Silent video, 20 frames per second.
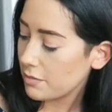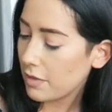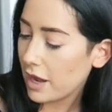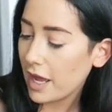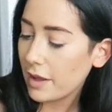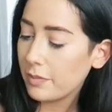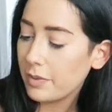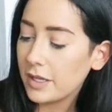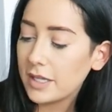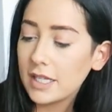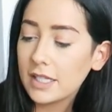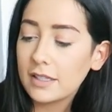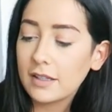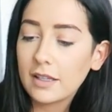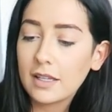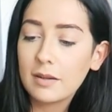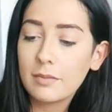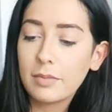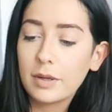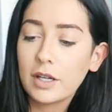in my opinion,
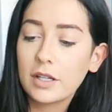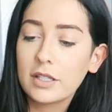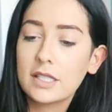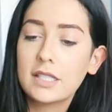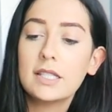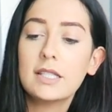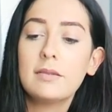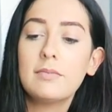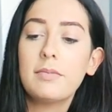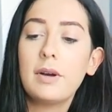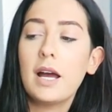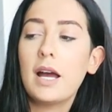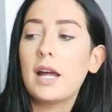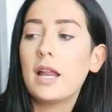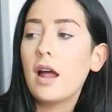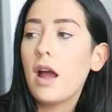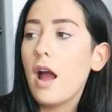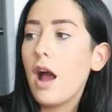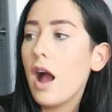like in person, but